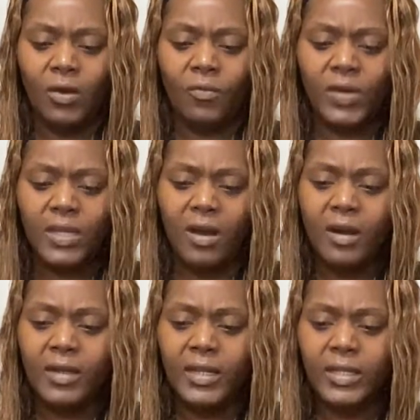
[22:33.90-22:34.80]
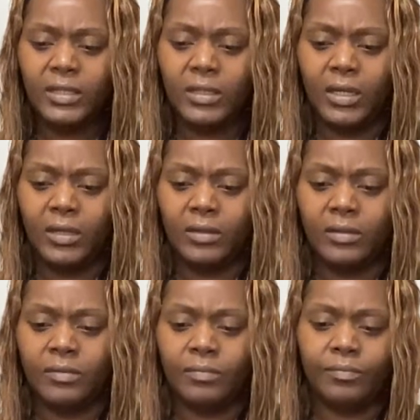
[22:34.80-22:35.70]
regarding
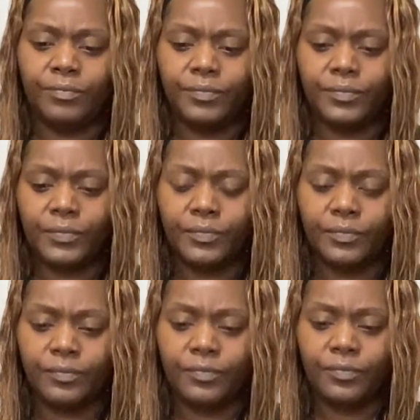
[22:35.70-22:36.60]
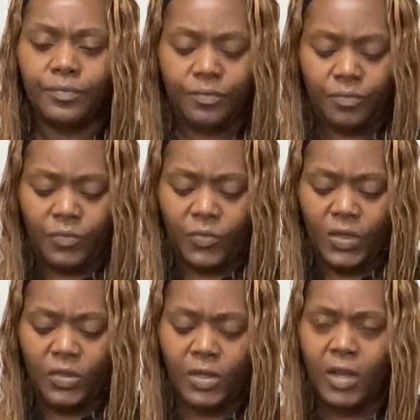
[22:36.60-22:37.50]
um,
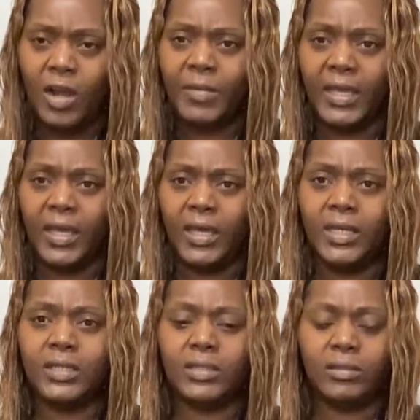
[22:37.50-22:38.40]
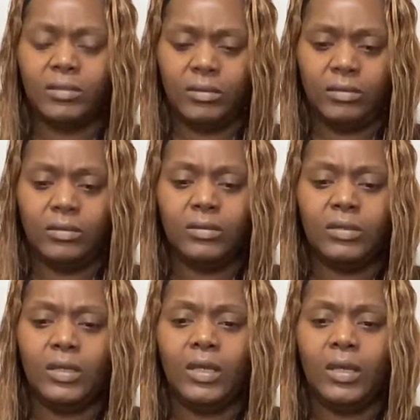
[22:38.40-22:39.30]
the karma case,
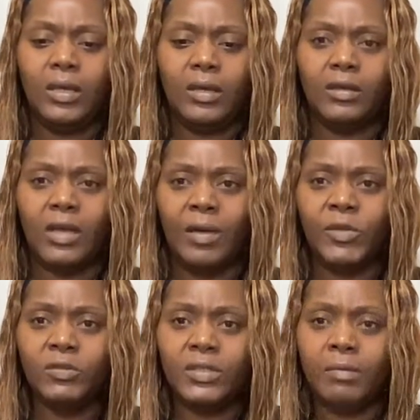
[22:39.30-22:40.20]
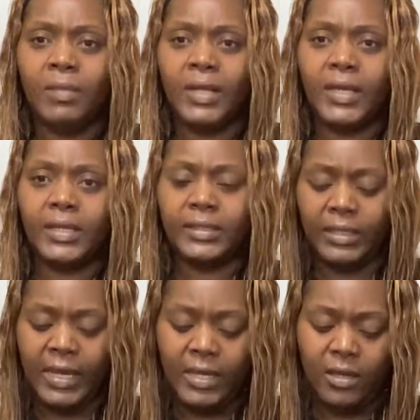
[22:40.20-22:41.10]
I'm using the blank
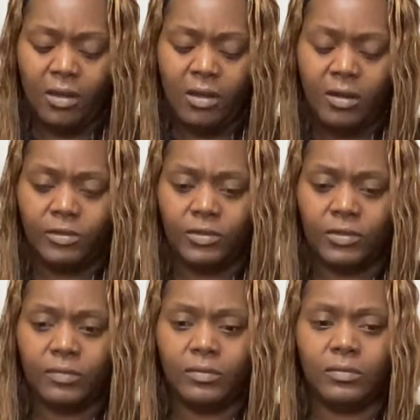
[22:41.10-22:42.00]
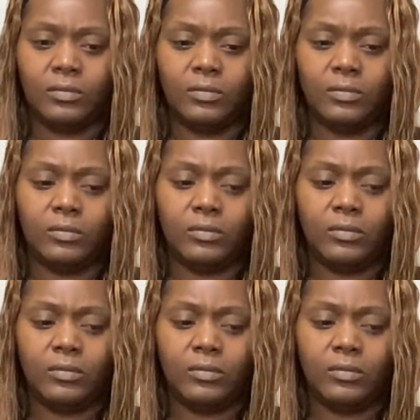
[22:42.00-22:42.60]
slate cards. So